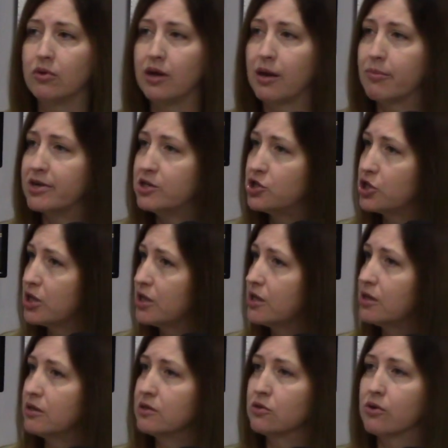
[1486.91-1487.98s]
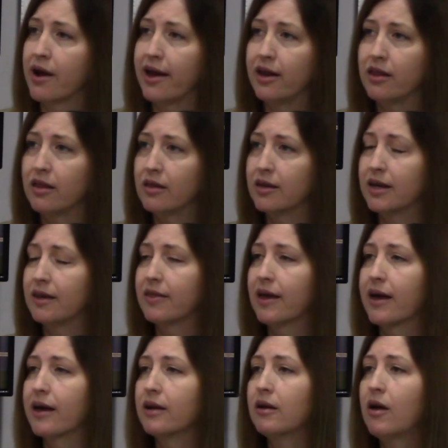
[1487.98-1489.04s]
images or anything like
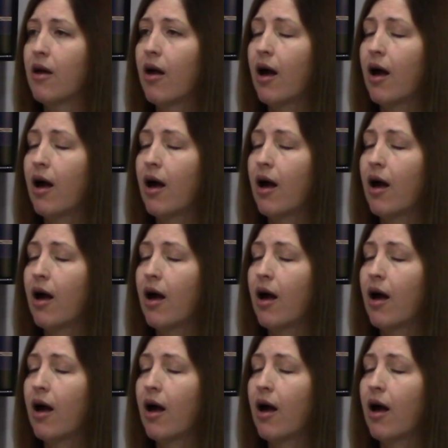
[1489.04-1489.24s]
that.